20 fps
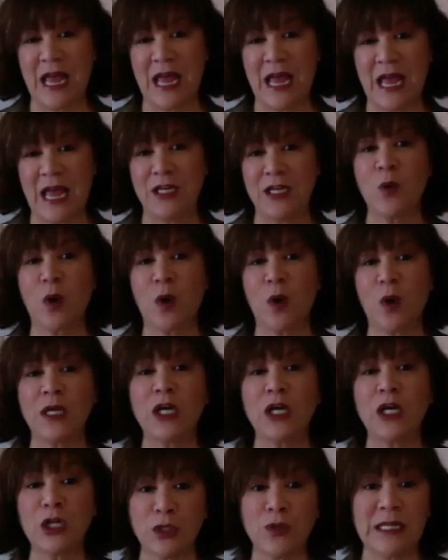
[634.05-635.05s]
and you are
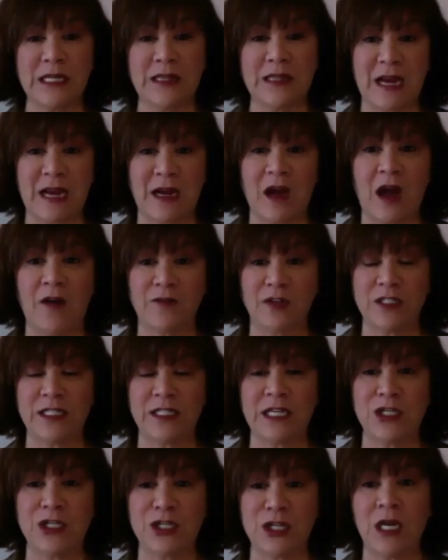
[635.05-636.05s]
included in that
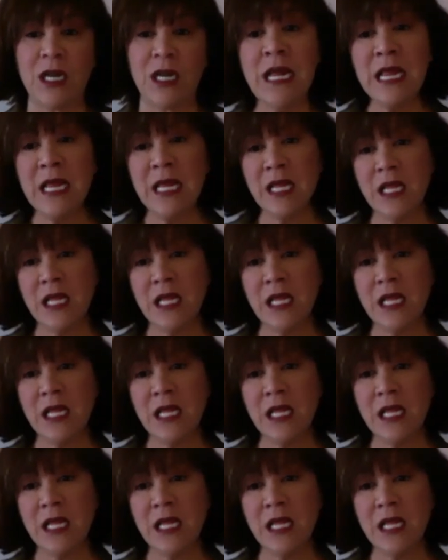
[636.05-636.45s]
conversation,